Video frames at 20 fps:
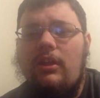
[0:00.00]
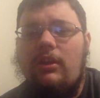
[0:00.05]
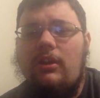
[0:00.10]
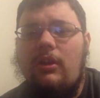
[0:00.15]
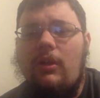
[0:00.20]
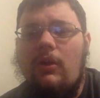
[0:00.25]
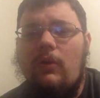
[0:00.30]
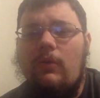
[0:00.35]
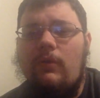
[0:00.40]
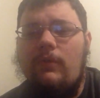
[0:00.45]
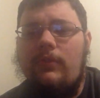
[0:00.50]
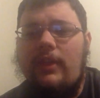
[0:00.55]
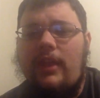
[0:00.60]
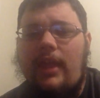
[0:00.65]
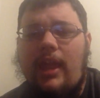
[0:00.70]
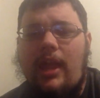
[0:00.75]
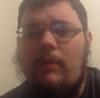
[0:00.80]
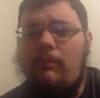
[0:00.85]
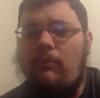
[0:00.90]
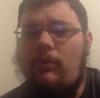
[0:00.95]
the
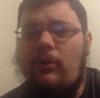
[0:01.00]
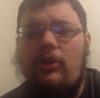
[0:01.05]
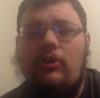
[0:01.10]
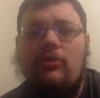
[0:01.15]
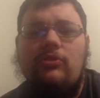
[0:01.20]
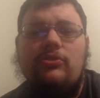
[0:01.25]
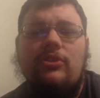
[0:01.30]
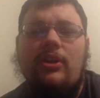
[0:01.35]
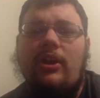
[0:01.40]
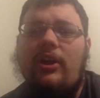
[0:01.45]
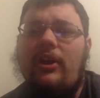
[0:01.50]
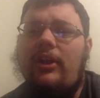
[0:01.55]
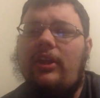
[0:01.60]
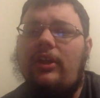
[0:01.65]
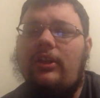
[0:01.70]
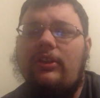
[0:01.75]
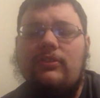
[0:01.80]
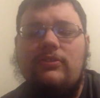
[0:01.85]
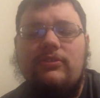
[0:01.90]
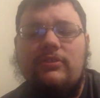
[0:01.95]
Cambridge
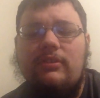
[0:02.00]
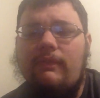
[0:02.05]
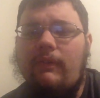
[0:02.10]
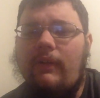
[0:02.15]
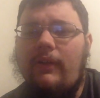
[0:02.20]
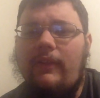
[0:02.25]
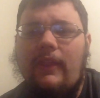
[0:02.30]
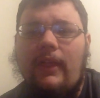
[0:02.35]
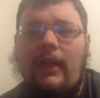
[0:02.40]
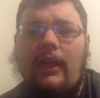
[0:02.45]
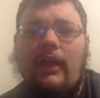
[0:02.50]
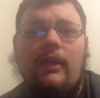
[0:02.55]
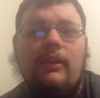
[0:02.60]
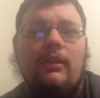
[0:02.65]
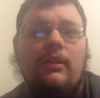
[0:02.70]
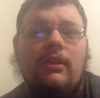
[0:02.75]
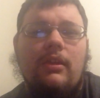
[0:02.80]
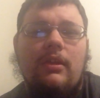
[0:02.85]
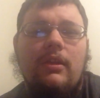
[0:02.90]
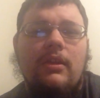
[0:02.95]
area and stuff like
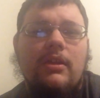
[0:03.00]
that.